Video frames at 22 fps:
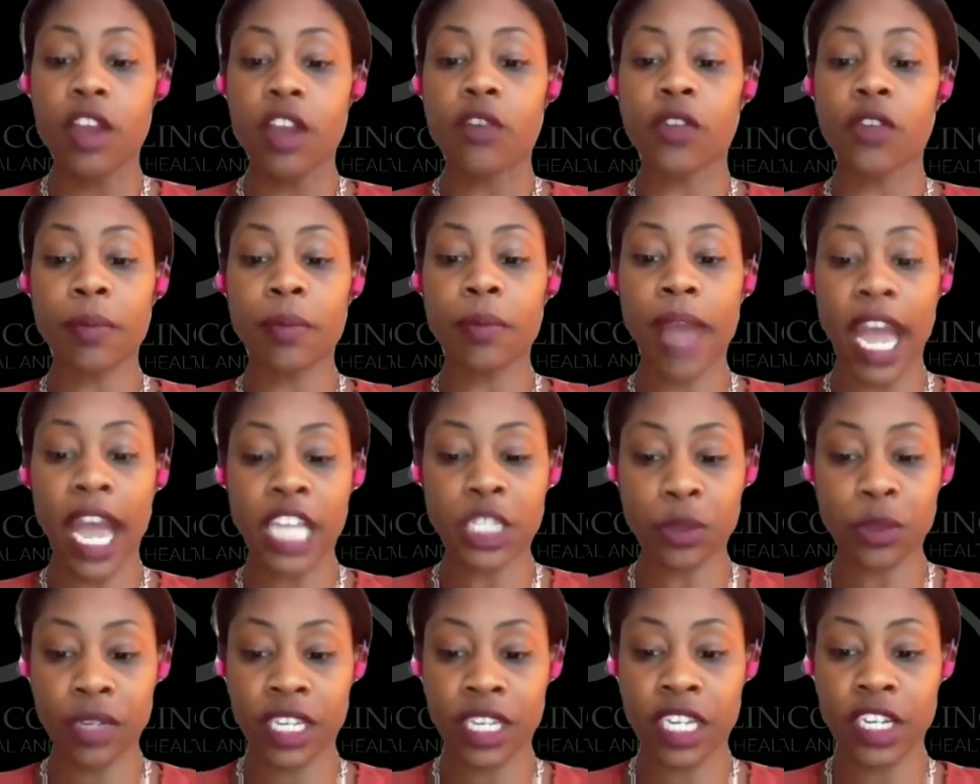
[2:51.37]
For the past
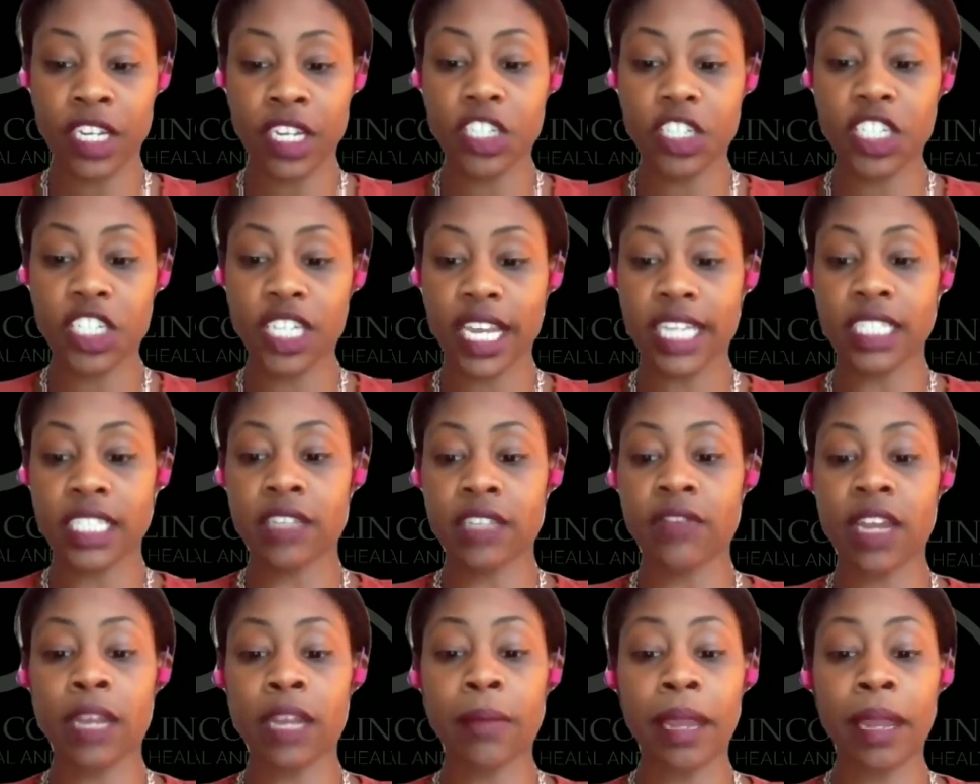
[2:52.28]
3 years, she has
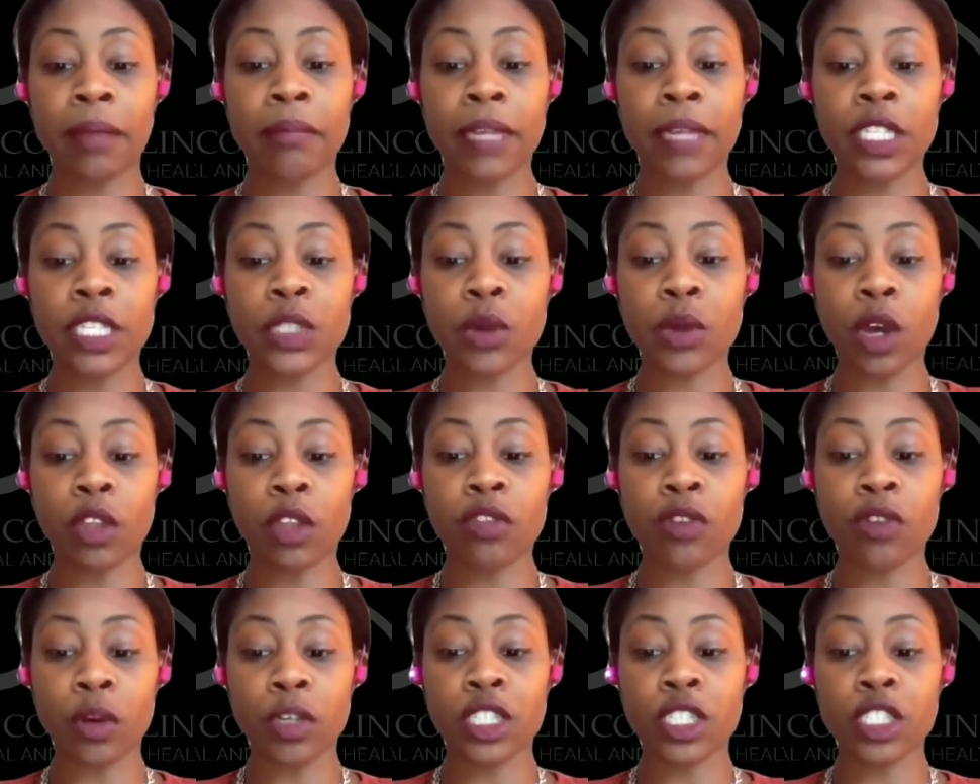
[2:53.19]
developed a mental health
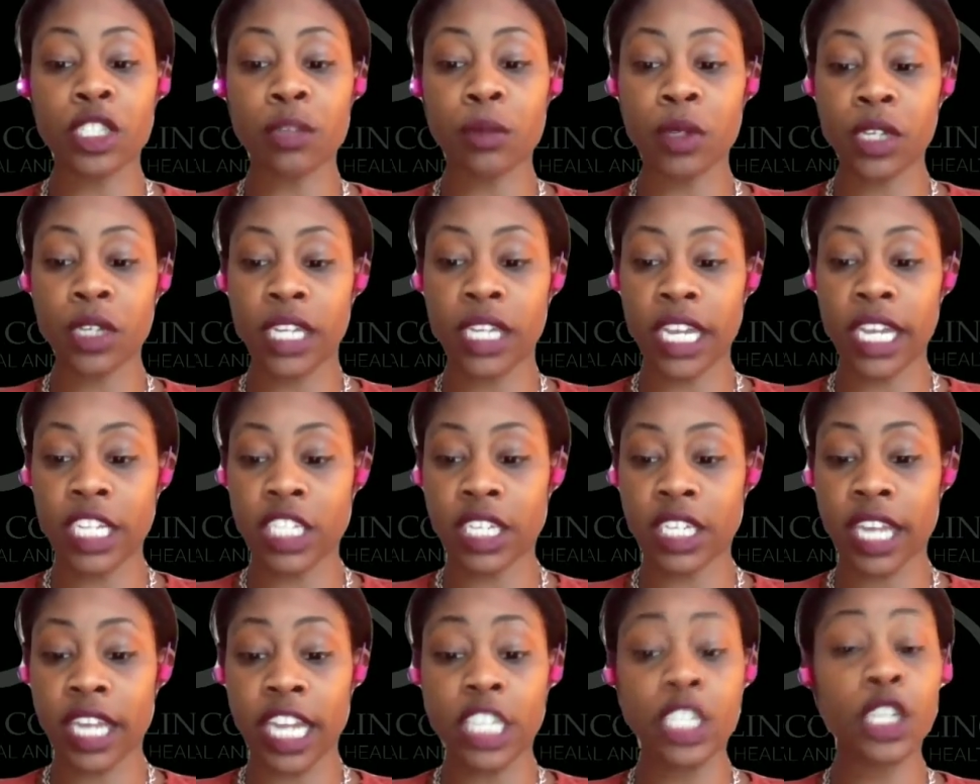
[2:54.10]
focused community
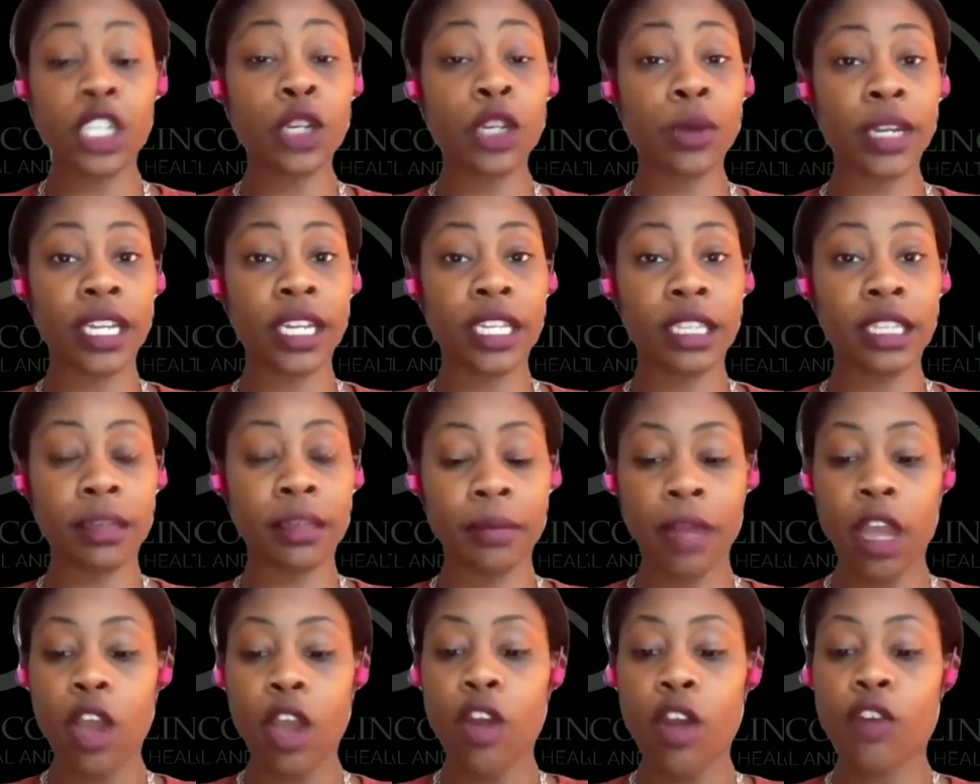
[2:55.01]
education curriculum
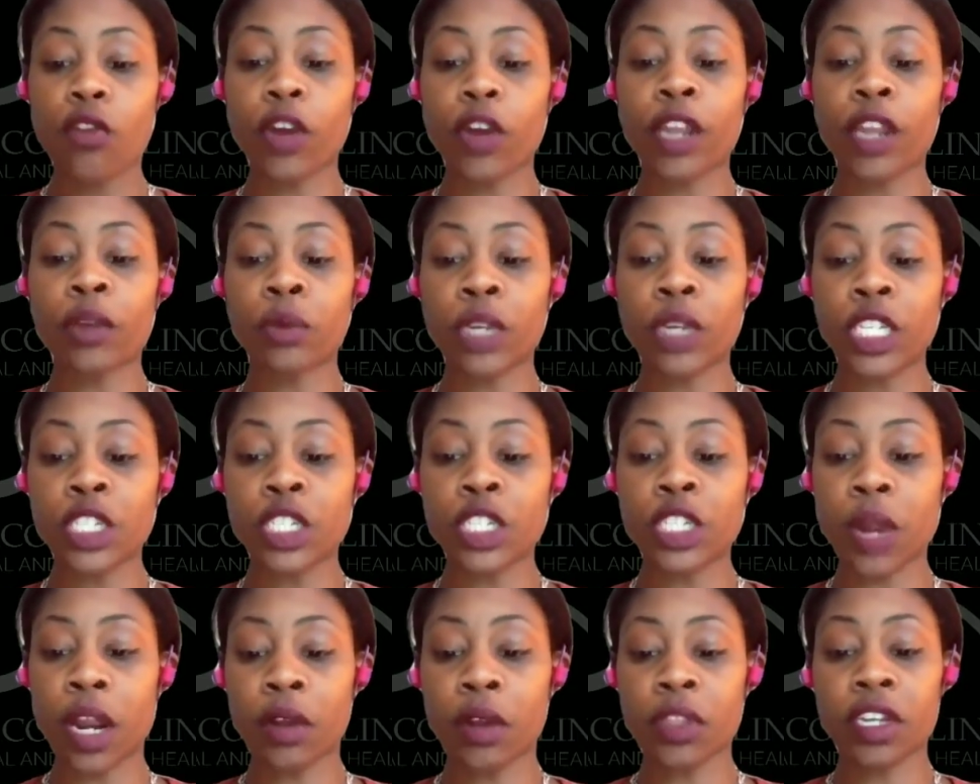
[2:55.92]
for a
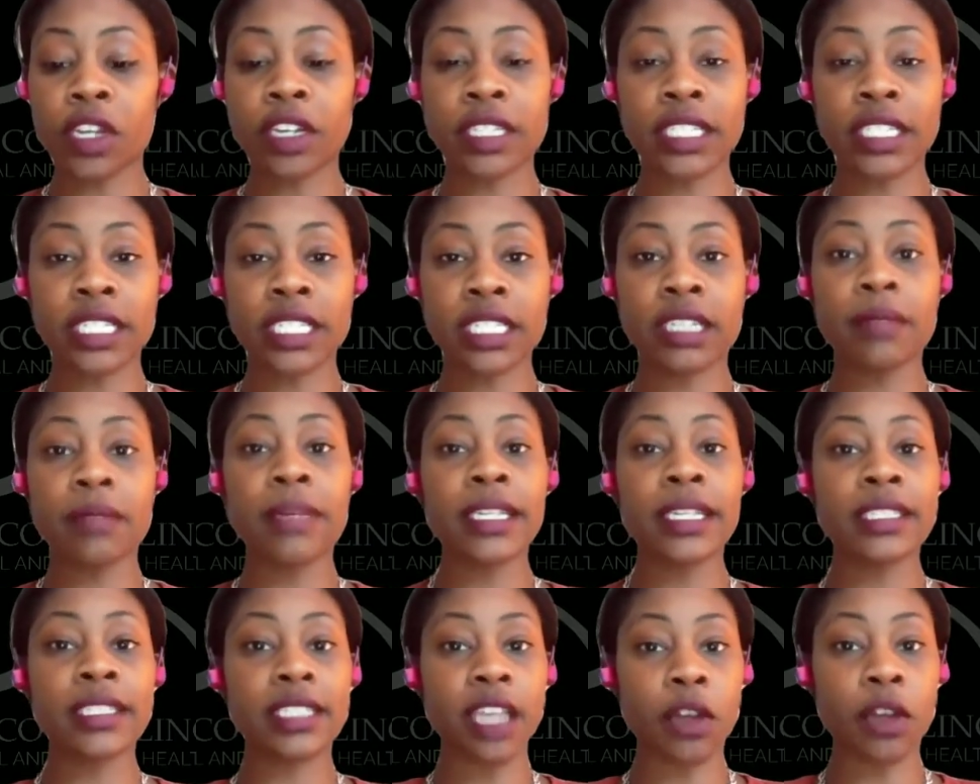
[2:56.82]
regional healthcare system
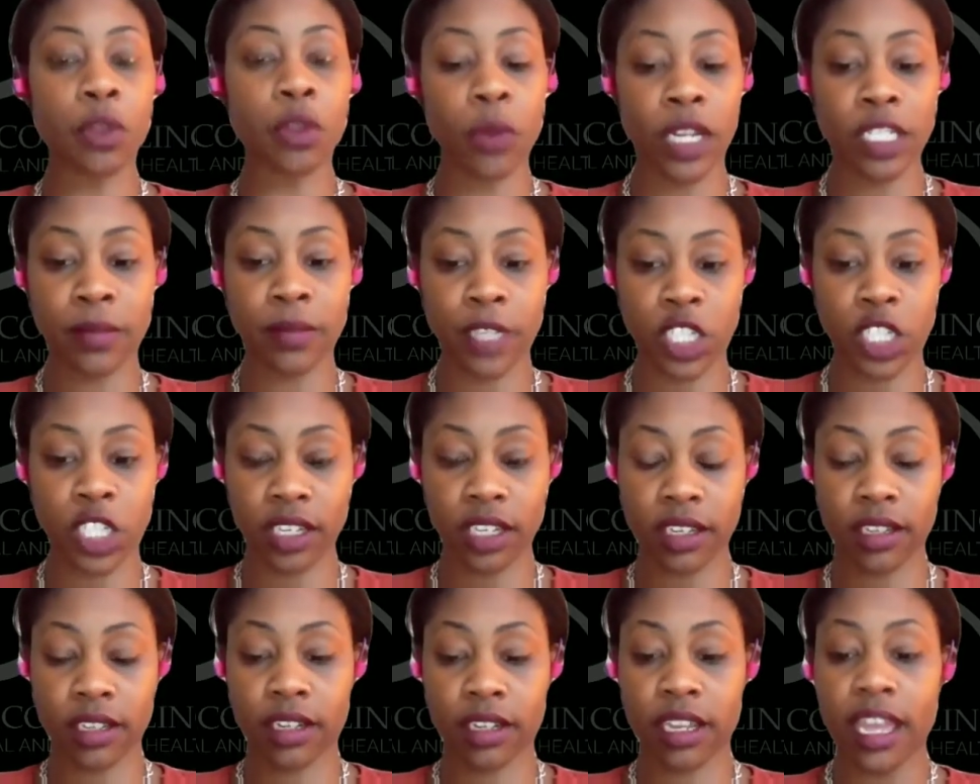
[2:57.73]
in Southwest
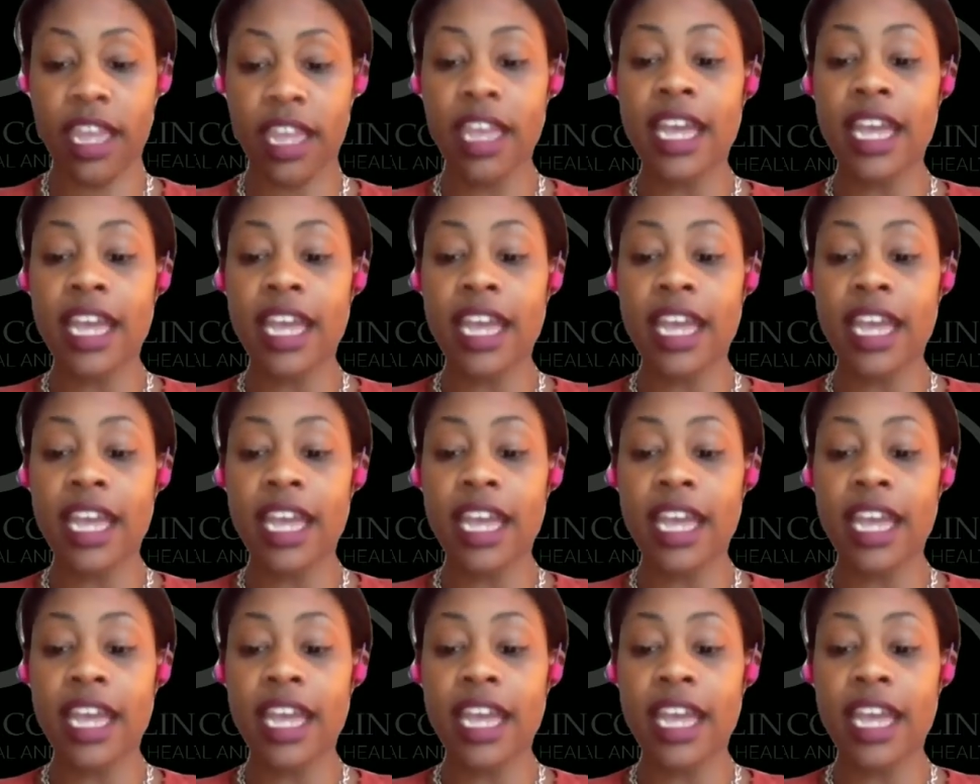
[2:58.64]
Michigan.